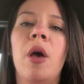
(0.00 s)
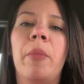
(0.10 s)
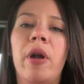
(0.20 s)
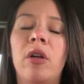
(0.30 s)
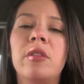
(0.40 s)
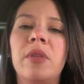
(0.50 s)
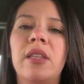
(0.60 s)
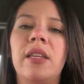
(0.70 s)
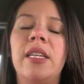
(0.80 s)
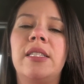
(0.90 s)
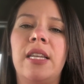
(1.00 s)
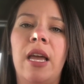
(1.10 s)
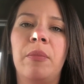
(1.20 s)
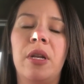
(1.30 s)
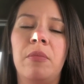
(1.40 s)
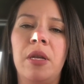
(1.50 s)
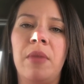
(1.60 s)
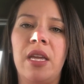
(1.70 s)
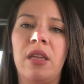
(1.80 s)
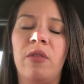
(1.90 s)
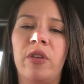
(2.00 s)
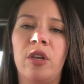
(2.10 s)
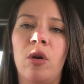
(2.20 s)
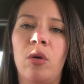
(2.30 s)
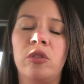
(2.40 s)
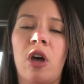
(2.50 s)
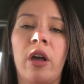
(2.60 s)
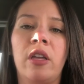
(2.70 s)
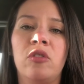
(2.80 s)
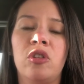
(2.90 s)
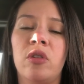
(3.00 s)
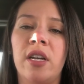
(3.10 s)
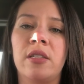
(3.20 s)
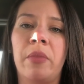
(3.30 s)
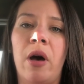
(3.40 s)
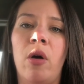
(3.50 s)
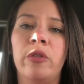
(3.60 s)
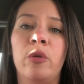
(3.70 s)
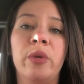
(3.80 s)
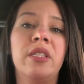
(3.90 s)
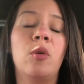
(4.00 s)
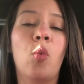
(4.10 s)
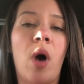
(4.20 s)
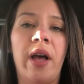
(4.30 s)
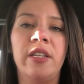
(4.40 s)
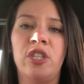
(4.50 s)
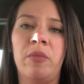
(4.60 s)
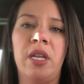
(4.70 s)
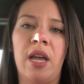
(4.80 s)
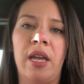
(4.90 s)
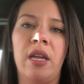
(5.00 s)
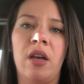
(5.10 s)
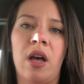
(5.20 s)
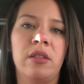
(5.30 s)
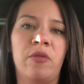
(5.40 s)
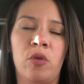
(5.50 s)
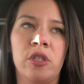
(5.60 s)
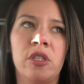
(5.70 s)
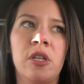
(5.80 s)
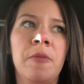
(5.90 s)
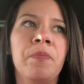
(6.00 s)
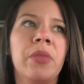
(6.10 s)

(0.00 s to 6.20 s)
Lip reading: But ultimately, today I'm going to be making a video talking to you guys about the reason why Jamie and I got divorced.